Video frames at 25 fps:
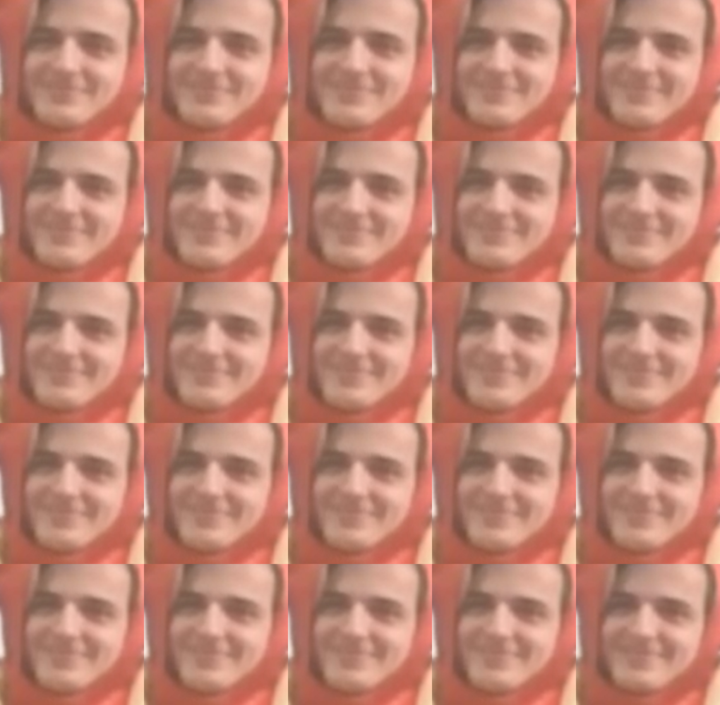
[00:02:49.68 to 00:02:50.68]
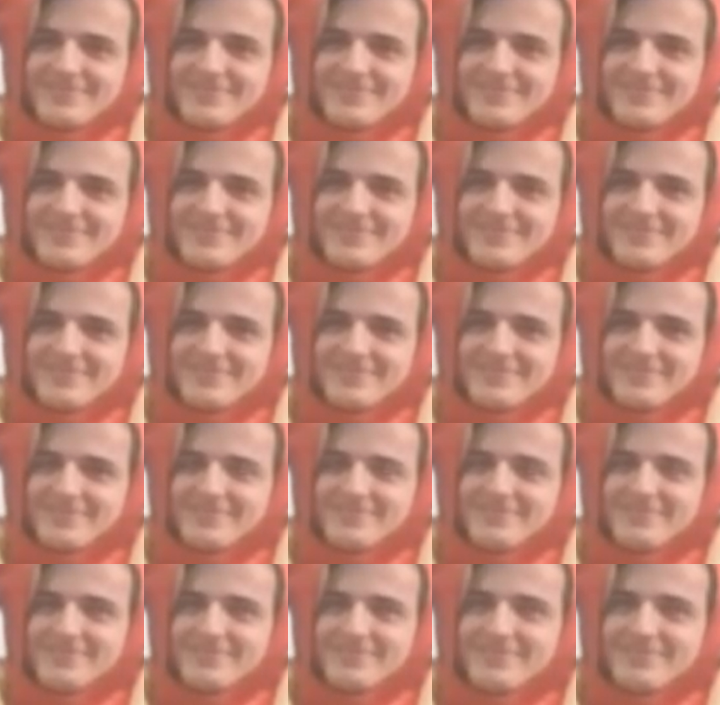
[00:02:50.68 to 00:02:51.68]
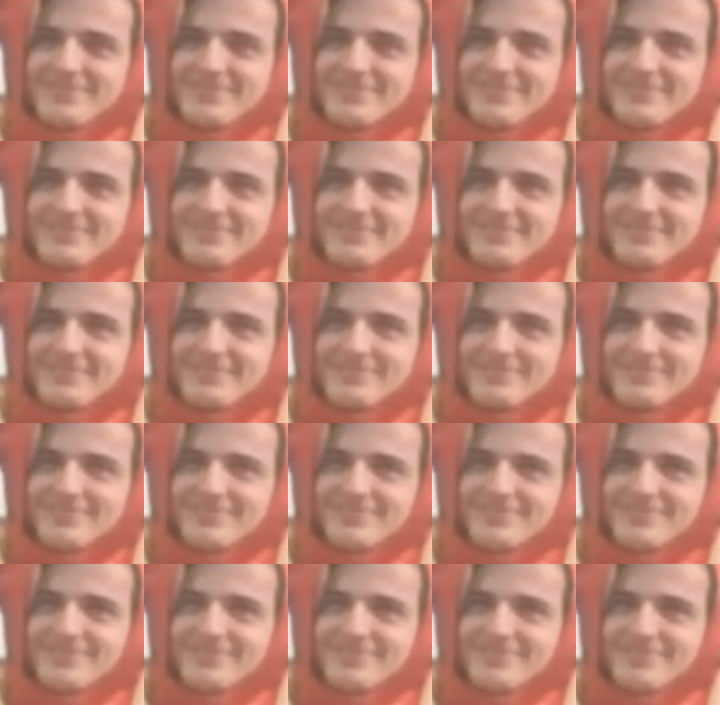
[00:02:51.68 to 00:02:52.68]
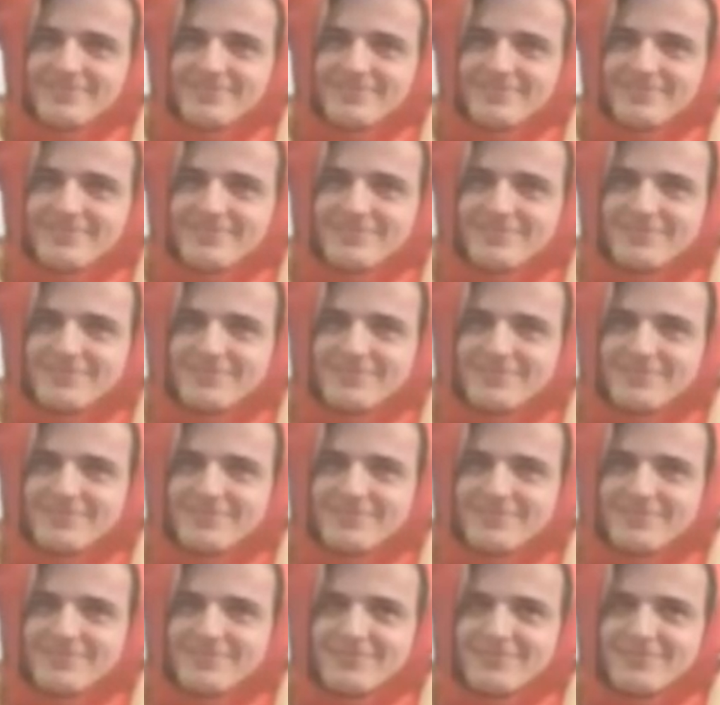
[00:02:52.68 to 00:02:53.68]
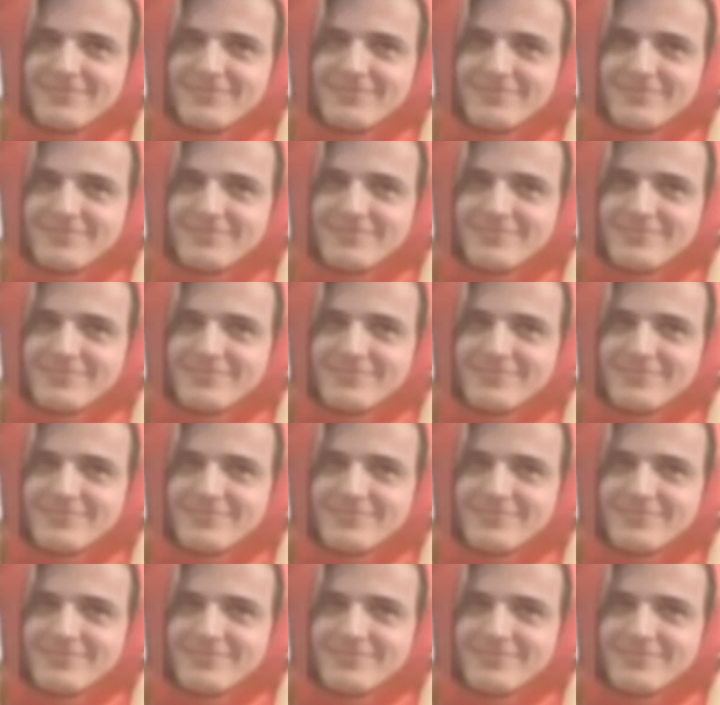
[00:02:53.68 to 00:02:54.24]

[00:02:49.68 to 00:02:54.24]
(silent)